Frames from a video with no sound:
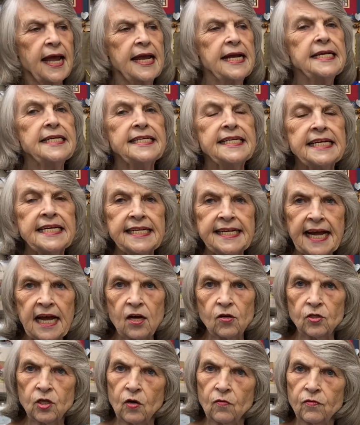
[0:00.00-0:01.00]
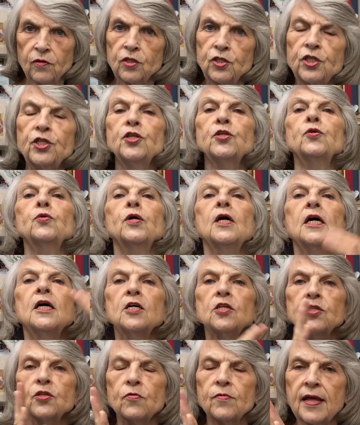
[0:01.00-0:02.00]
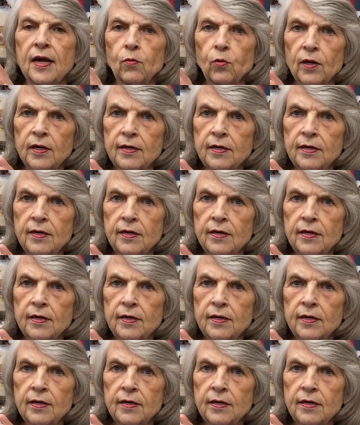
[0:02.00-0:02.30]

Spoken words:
18 count over 2, so they were